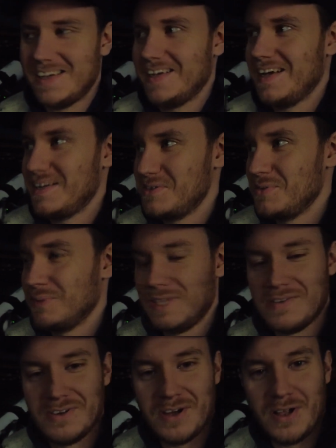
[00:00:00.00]
I do
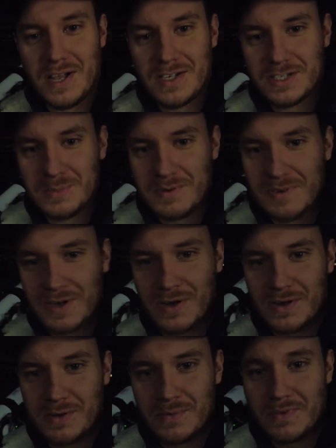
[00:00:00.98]
believe it all actually been
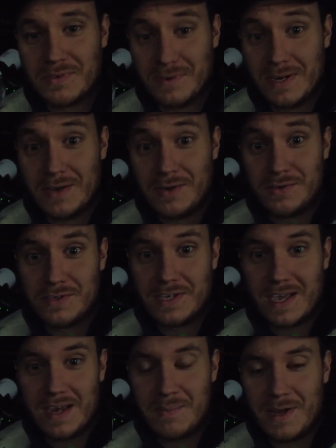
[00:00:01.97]
recorded with 300
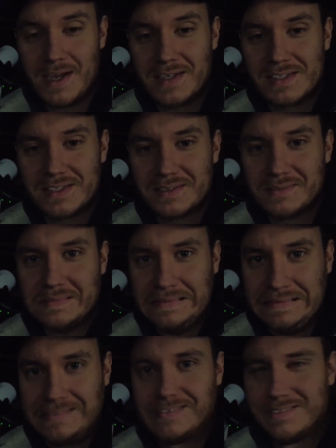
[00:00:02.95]
gain by accident.
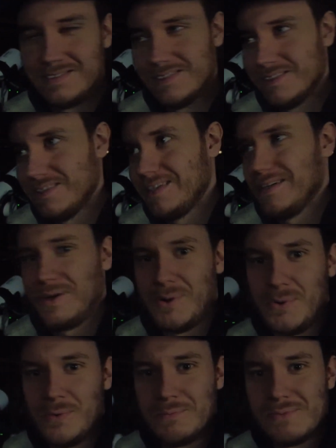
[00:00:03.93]

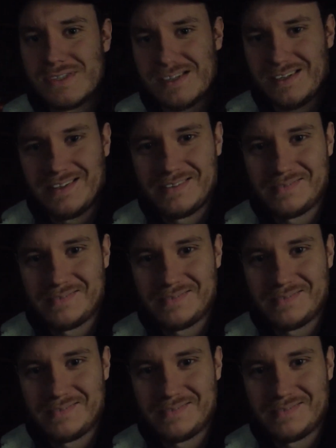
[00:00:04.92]
Oops.